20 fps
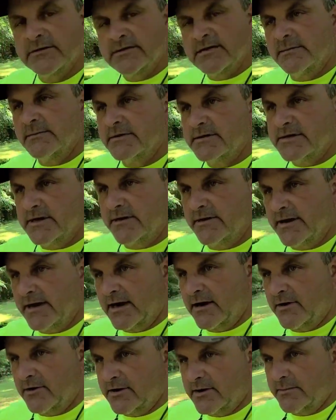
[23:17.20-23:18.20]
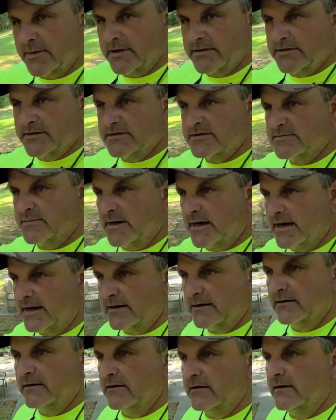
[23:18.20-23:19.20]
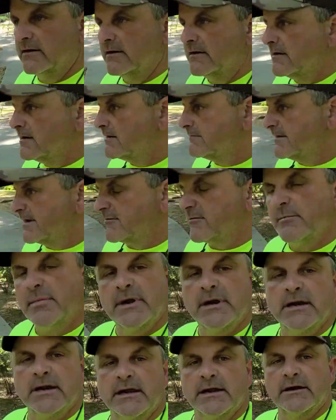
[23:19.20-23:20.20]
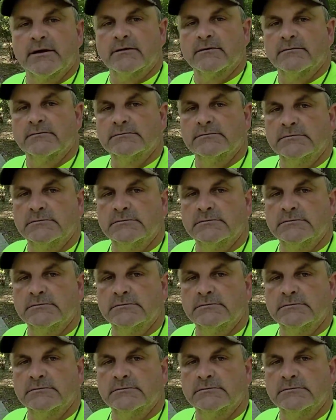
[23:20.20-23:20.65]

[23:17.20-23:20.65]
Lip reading: Cemetery. I heard about this spot. Never been here.